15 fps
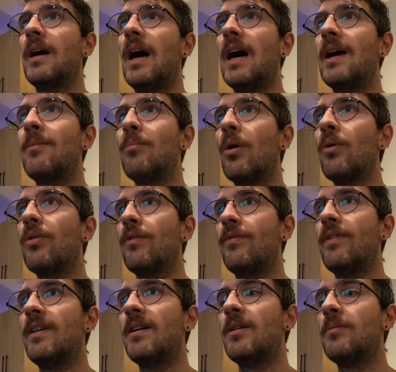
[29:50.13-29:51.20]
I am both of
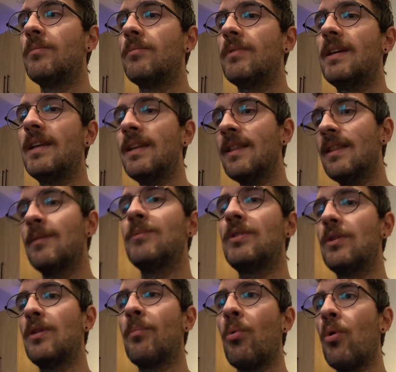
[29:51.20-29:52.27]
them. Getting them
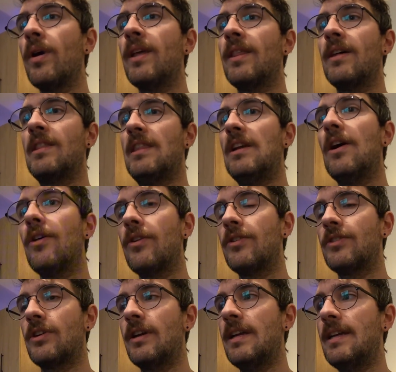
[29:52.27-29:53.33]
to the point that the
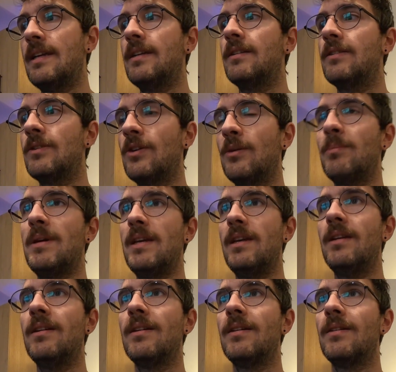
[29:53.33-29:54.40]
others are in took
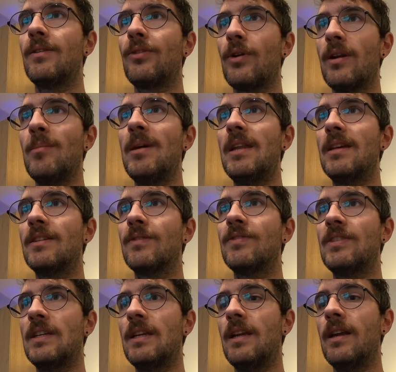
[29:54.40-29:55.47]
me 30 minutes of
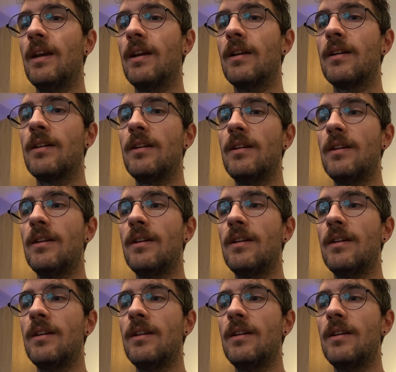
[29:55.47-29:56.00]
sitting here,